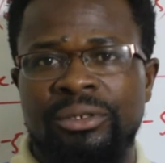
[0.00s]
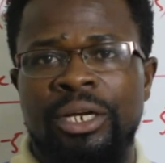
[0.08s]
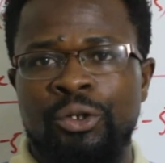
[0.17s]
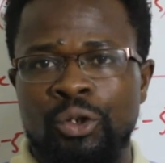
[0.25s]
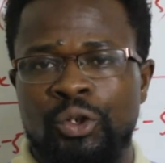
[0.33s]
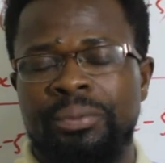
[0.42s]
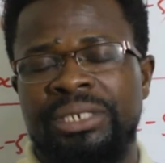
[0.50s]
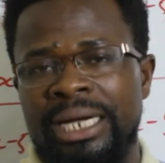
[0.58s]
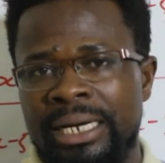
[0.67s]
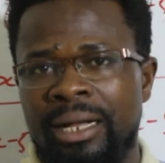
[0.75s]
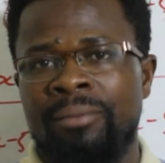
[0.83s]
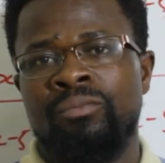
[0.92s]
to the YouTube
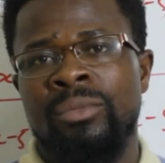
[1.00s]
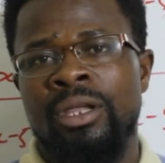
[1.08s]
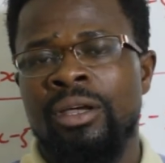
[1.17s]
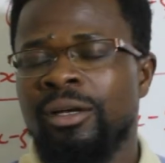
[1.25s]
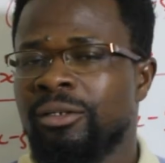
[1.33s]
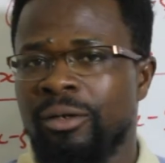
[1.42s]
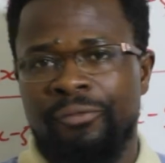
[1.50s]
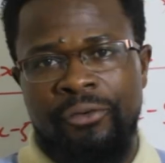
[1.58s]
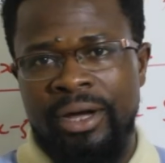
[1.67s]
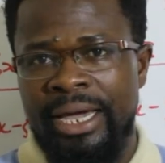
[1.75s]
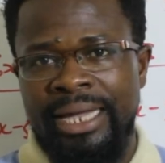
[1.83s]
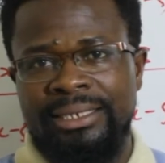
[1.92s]
channel, don't
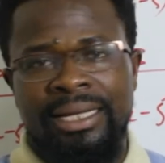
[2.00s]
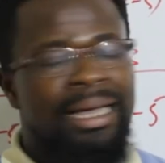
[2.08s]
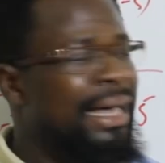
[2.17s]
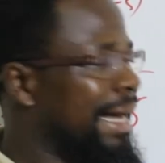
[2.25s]
forget,